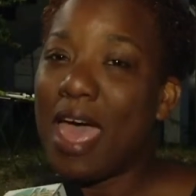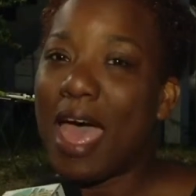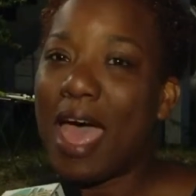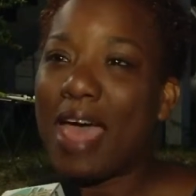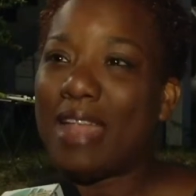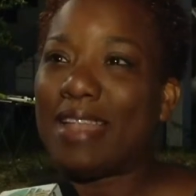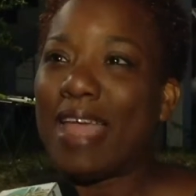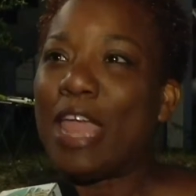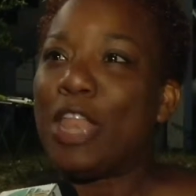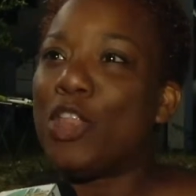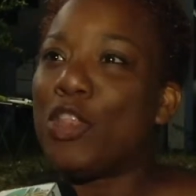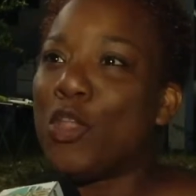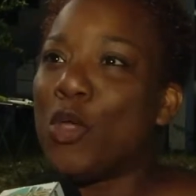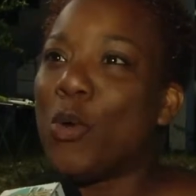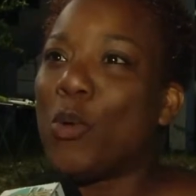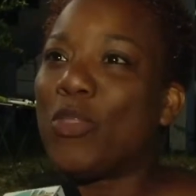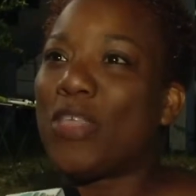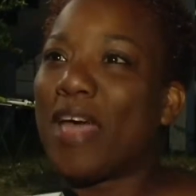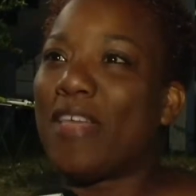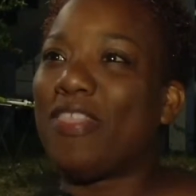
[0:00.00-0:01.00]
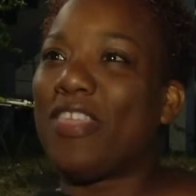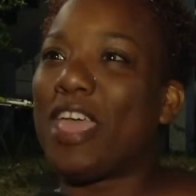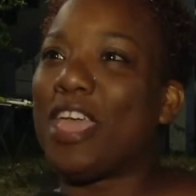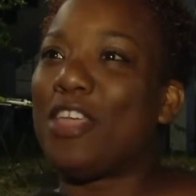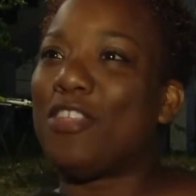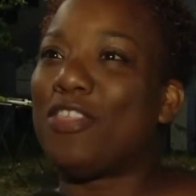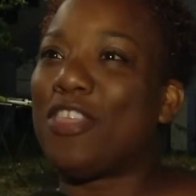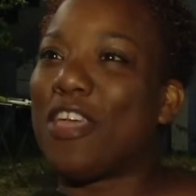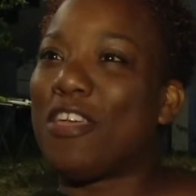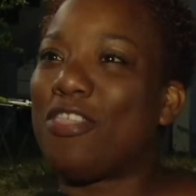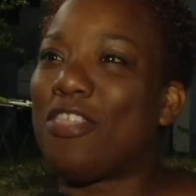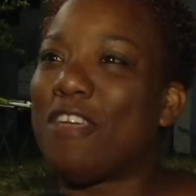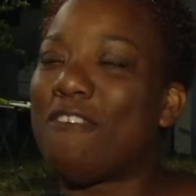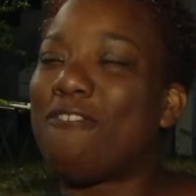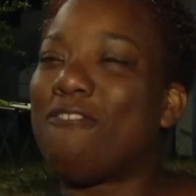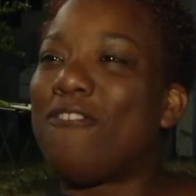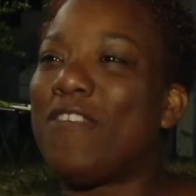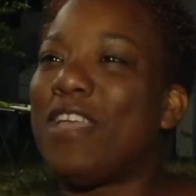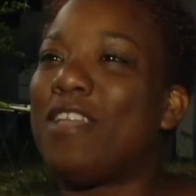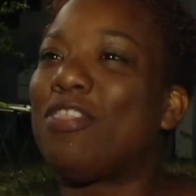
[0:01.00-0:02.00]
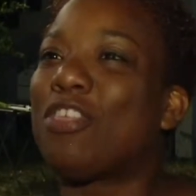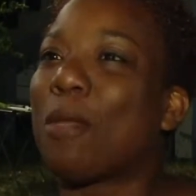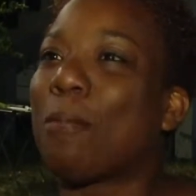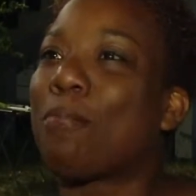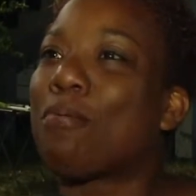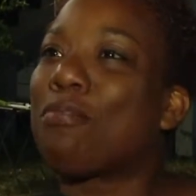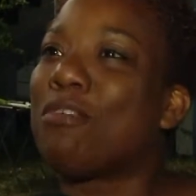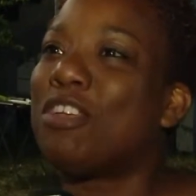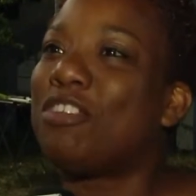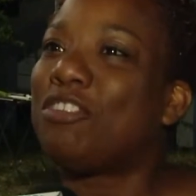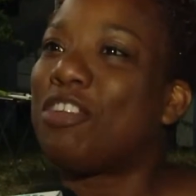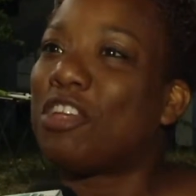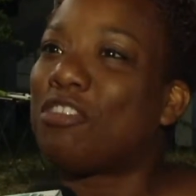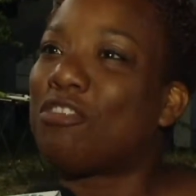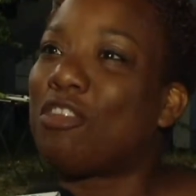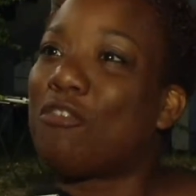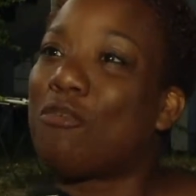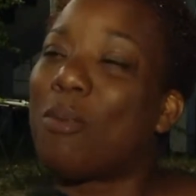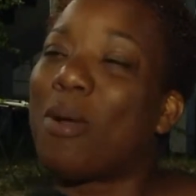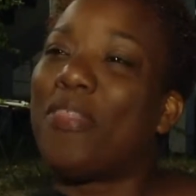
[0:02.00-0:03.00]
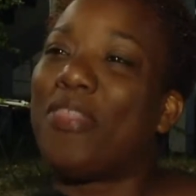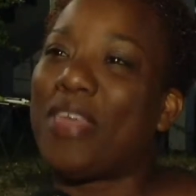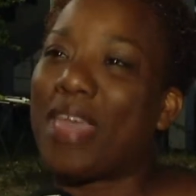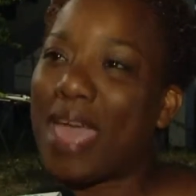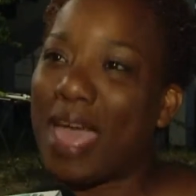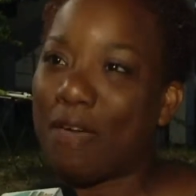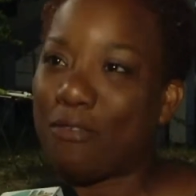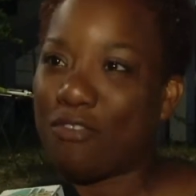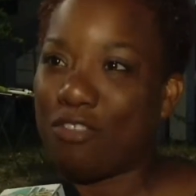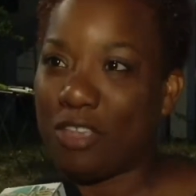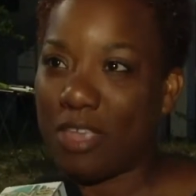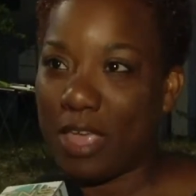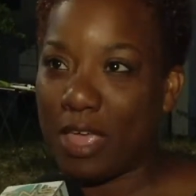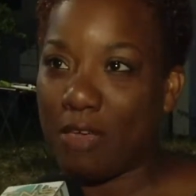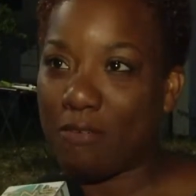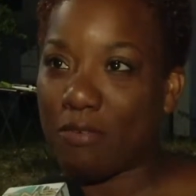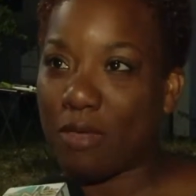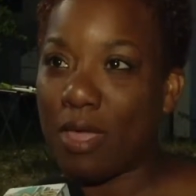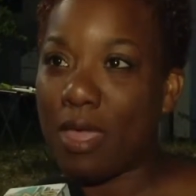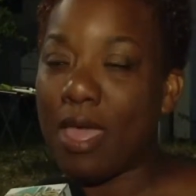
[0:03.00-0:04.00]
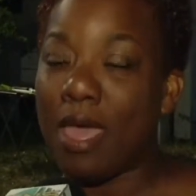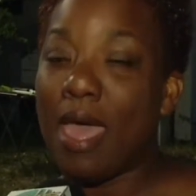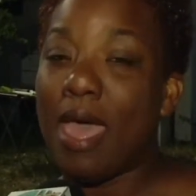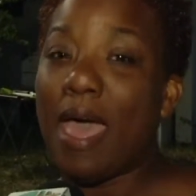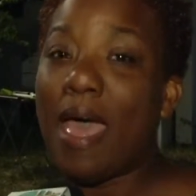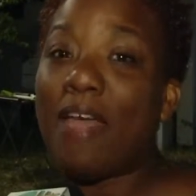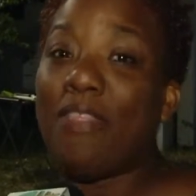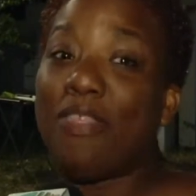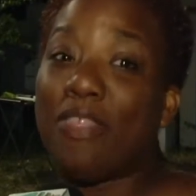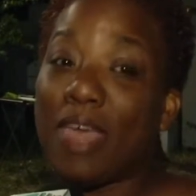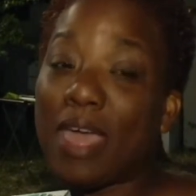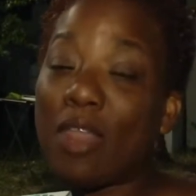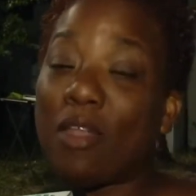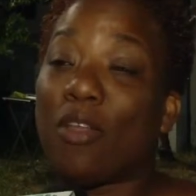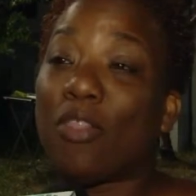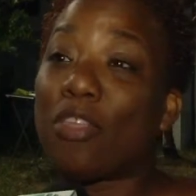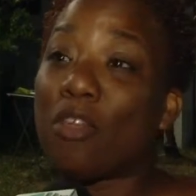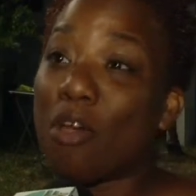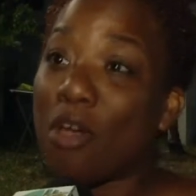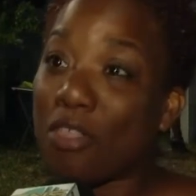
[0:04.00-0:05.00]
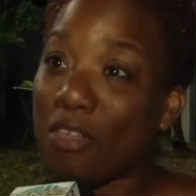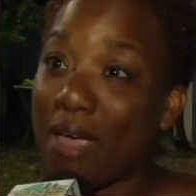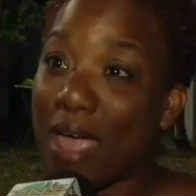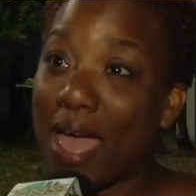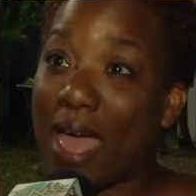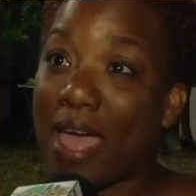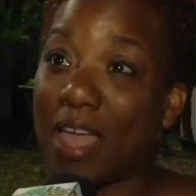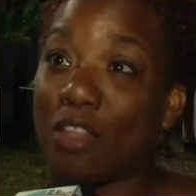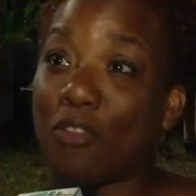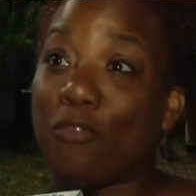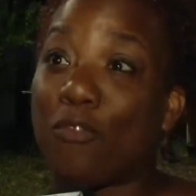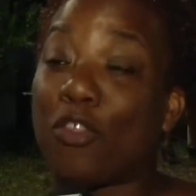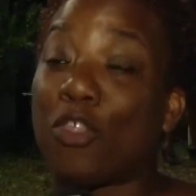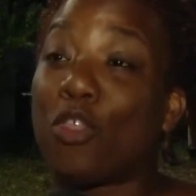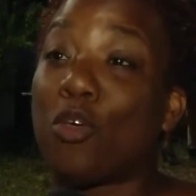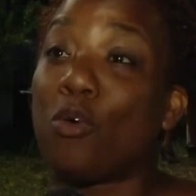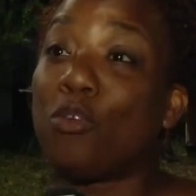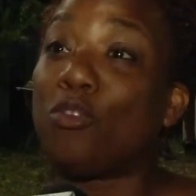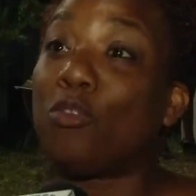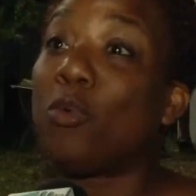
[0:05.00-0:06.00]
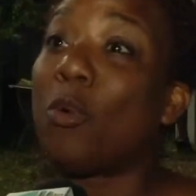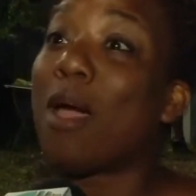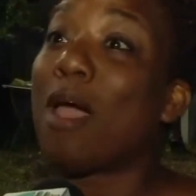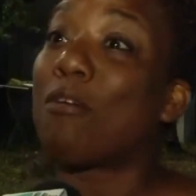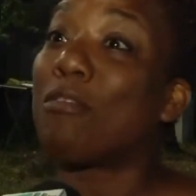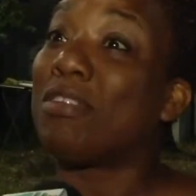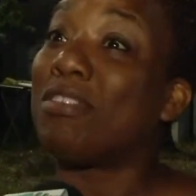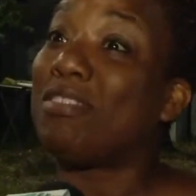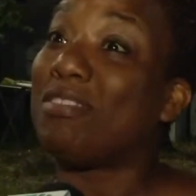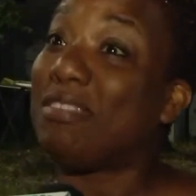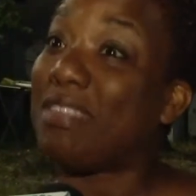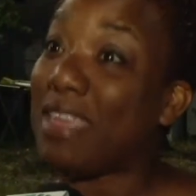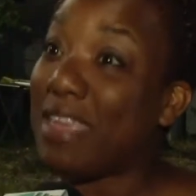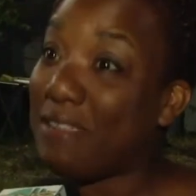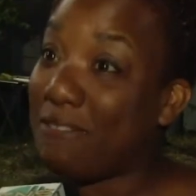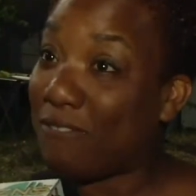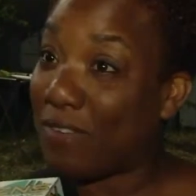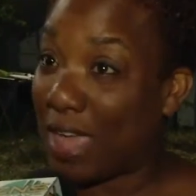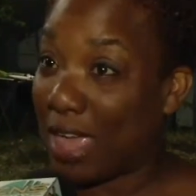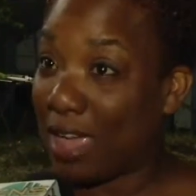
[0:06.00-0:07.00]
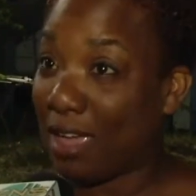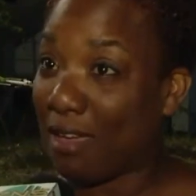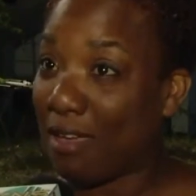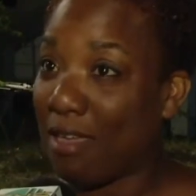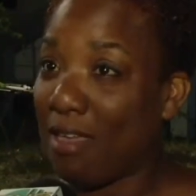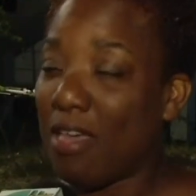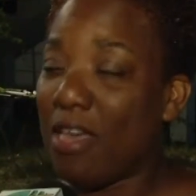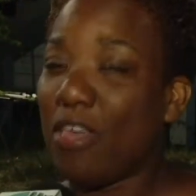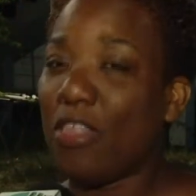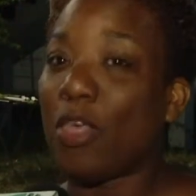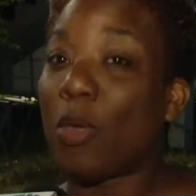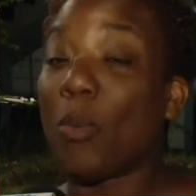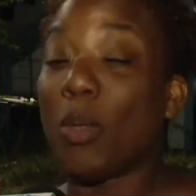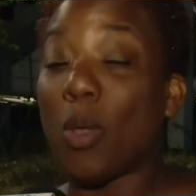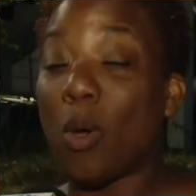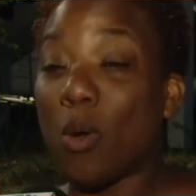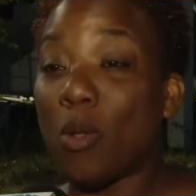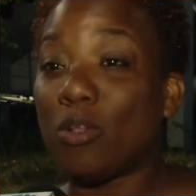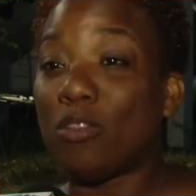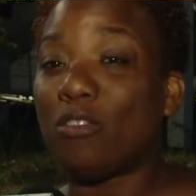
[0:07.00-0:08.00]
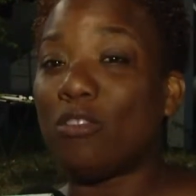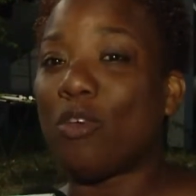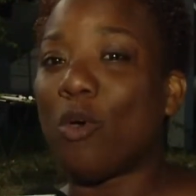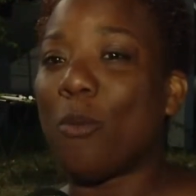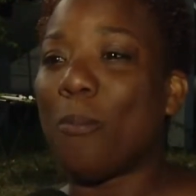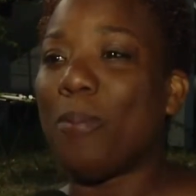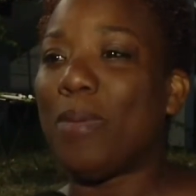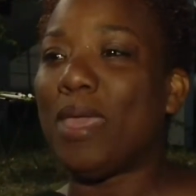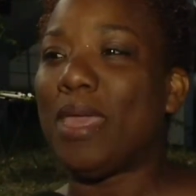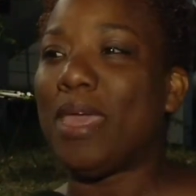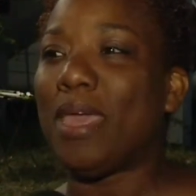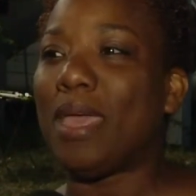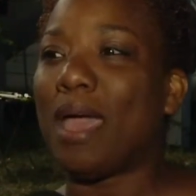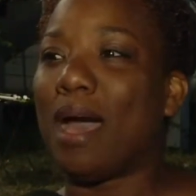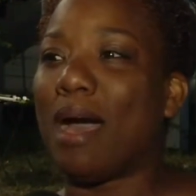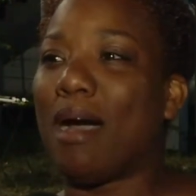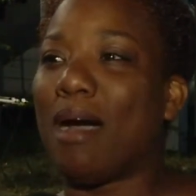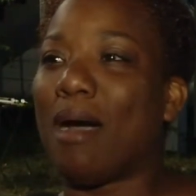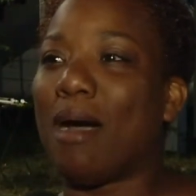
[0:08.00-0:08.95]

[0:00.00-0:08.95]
And I know that they feel the appreciation of what they have to give. And then on the other hand, for those who are receiving, they will also be